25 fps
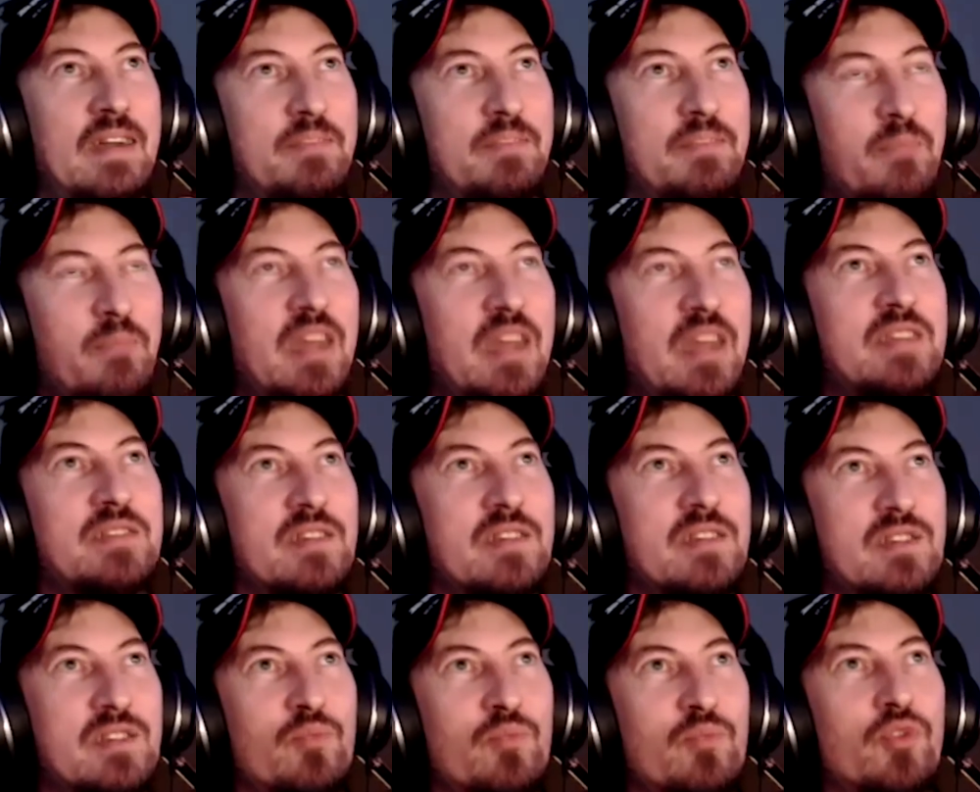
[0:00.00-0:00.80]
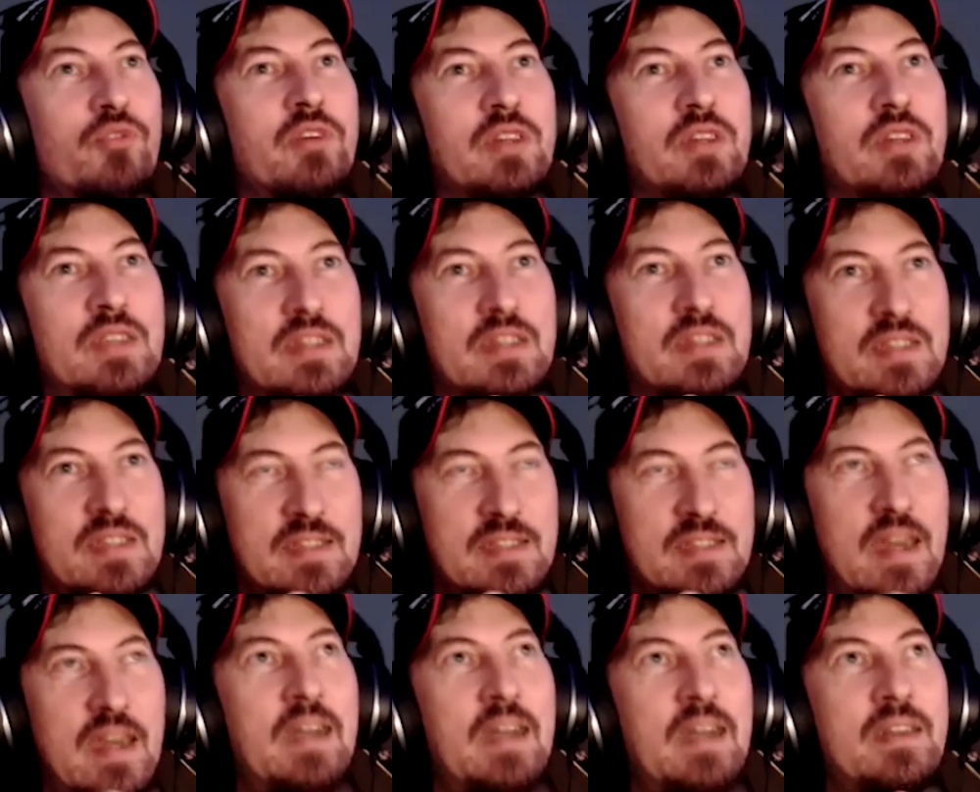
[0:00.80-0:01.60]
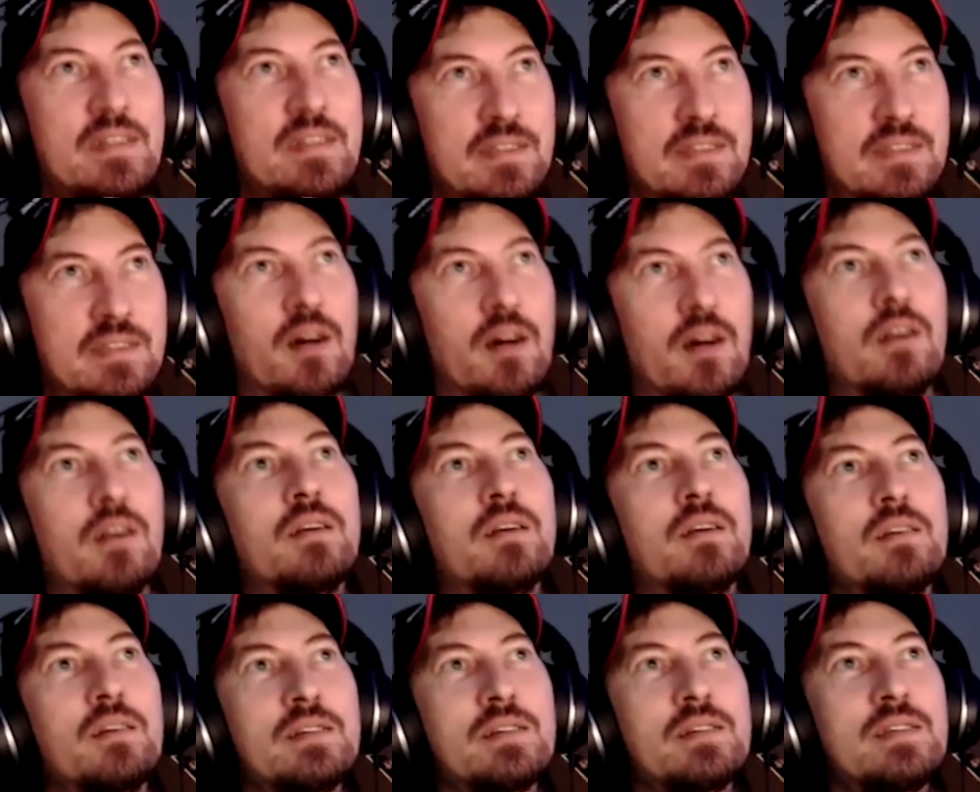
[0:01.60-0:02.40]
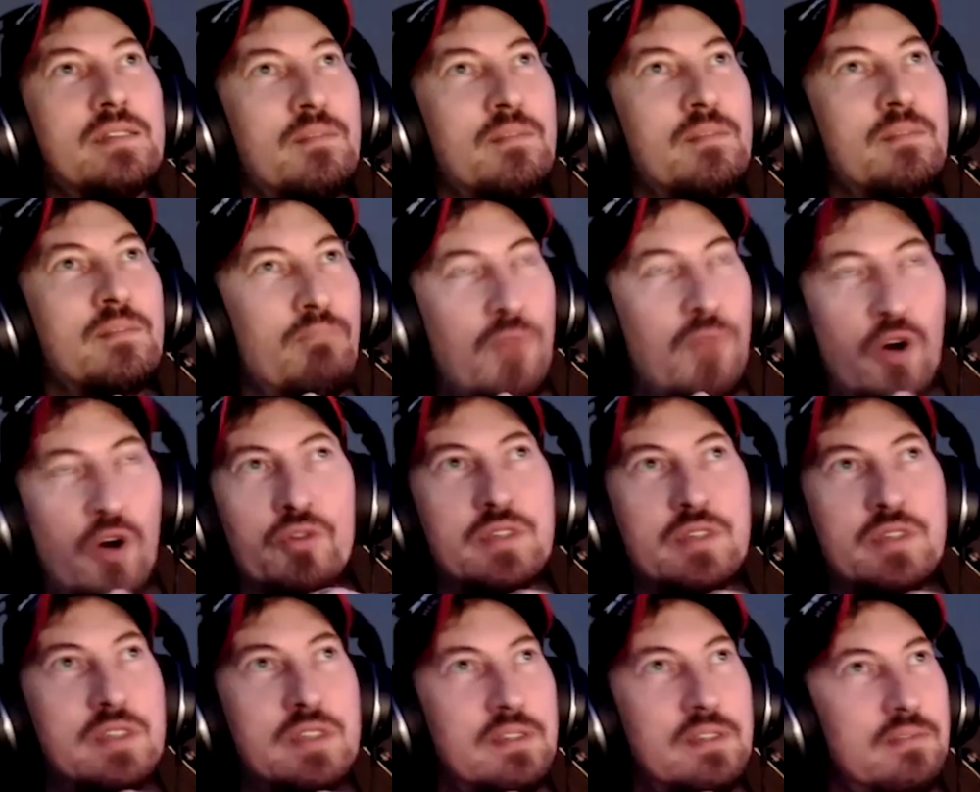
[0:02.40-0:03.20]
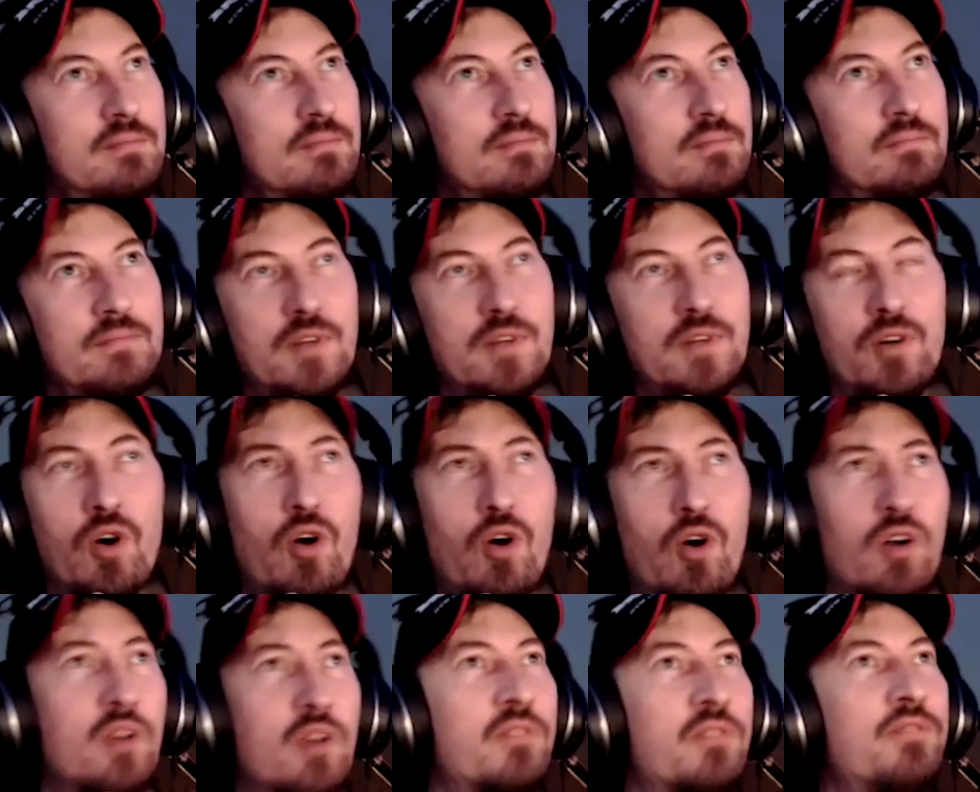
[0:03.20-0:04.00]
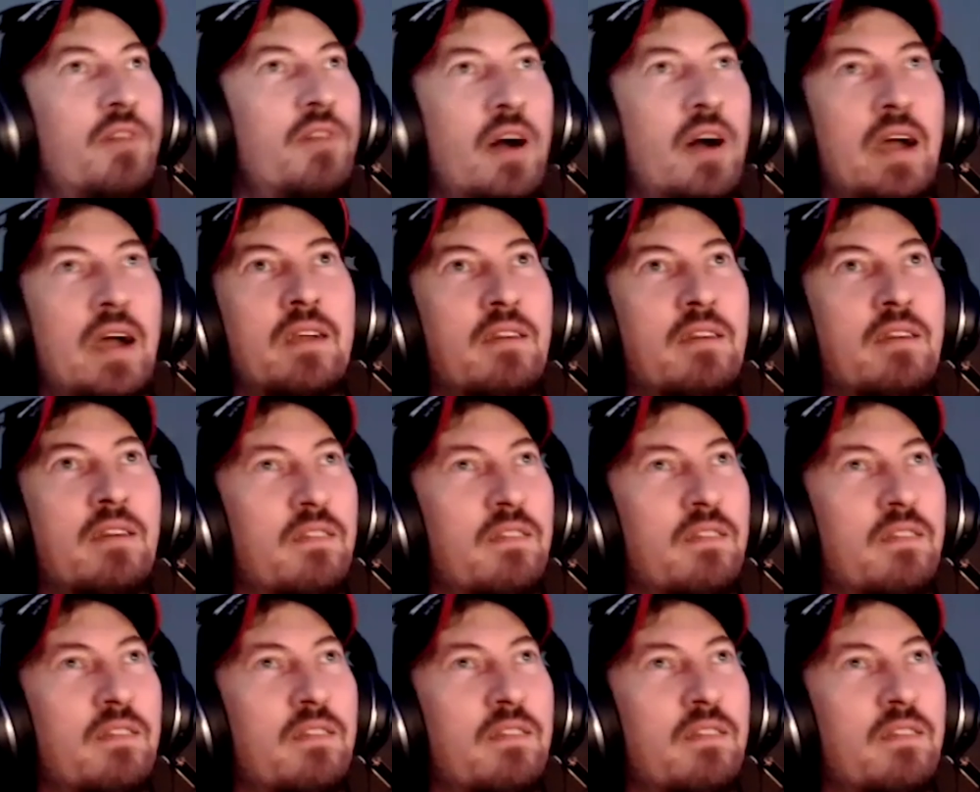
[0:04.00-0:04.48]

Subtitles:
makes this movie the saddest, darkest, most horrifying